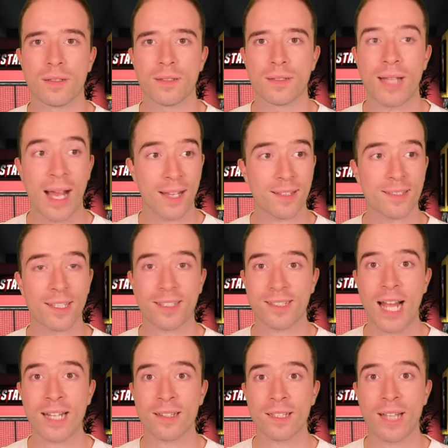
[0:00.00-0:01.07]
That's the
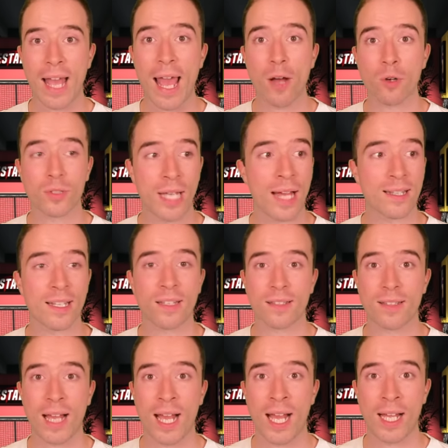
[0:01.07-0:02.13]
standard held at this,
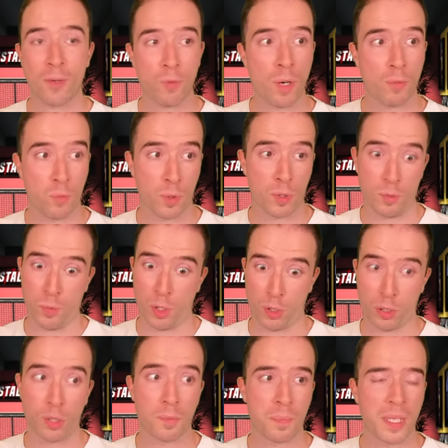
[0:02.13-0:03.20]
what
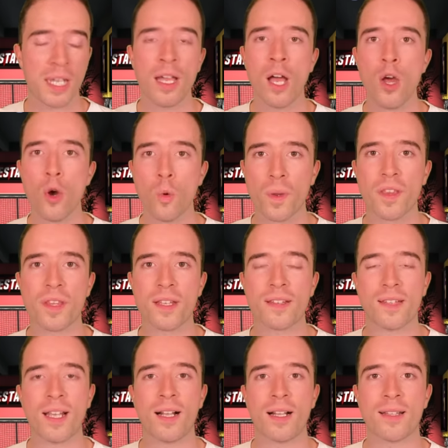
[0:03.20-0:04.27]
should be within this
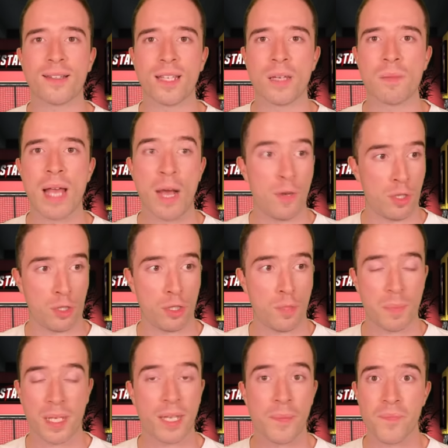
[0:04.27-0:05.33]
England team now. It should
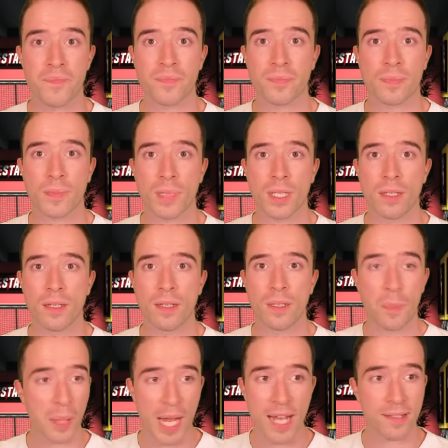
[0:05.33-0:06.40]
be. The
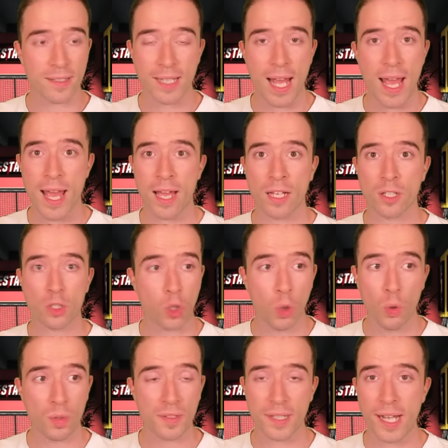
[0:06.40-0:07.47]
players are there. The
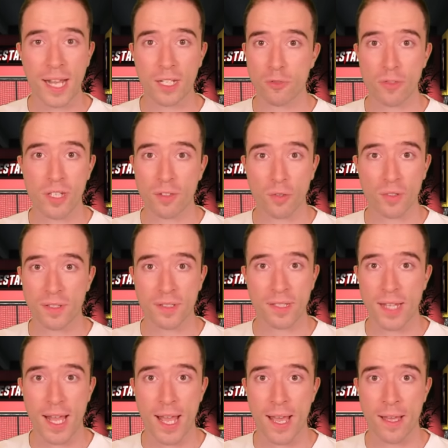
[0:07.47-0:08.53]
tools are there. The resources are
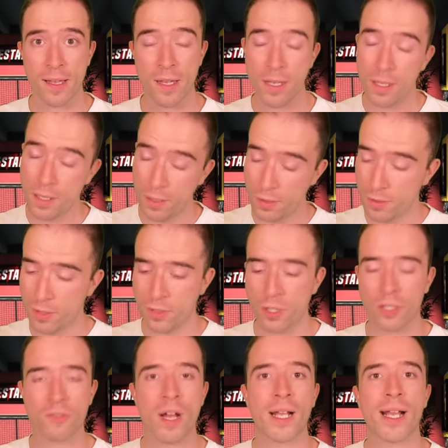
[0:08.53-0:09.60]
there. Just not
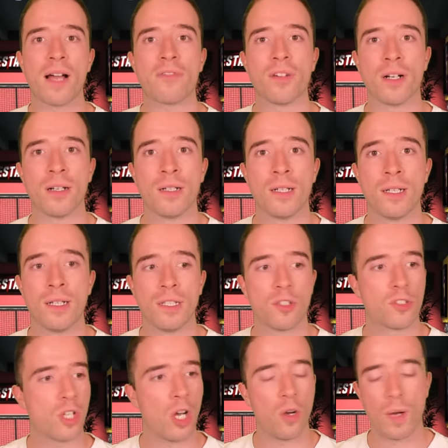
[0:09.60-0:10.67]
the right gaffer.
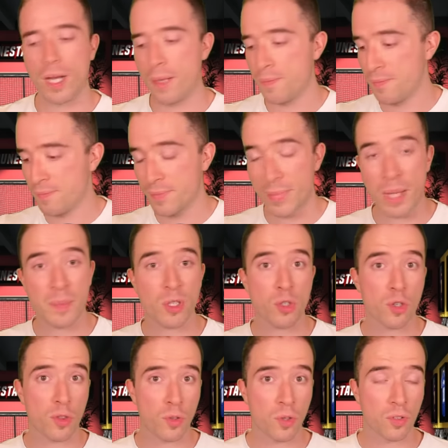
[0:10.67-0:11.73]
So let me know your
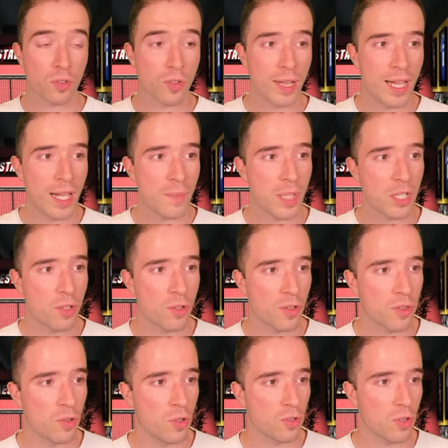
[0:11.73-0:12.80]
thoughts. Let me know your
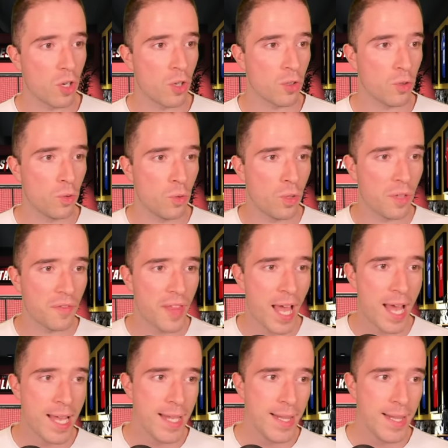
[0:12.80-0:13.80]
thoughts on all of that.